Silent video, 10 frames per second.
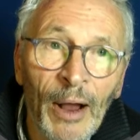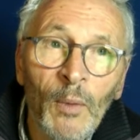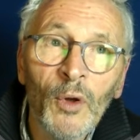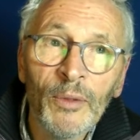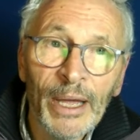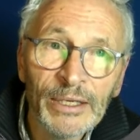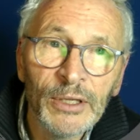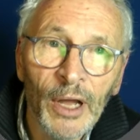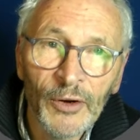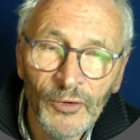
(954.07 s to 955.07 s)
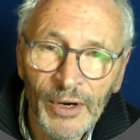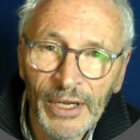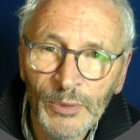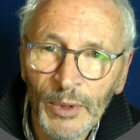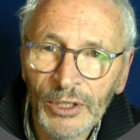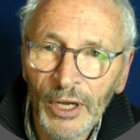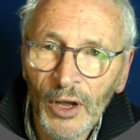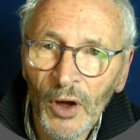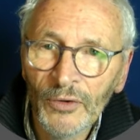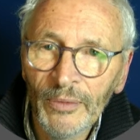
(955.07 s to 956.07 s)
what the baseline grid is, because I
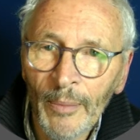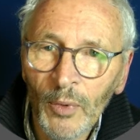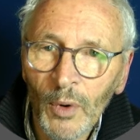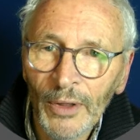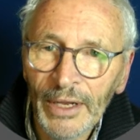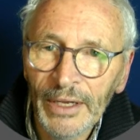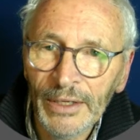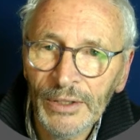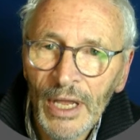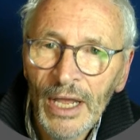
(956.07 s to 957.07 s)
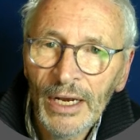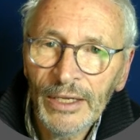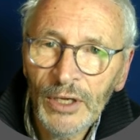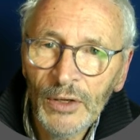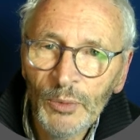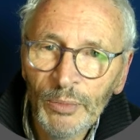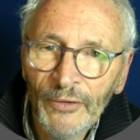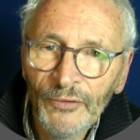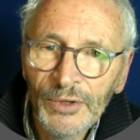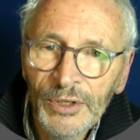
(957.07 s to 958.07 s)
can't remember what that is. Let's go to
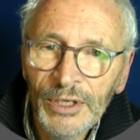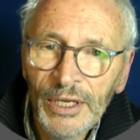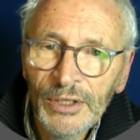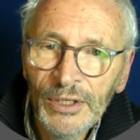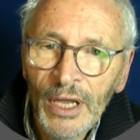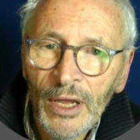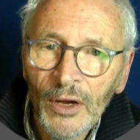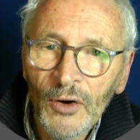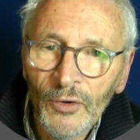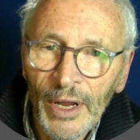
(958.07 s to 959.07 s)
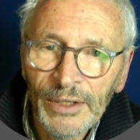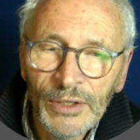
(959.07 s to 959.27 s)
Preferences, Grids,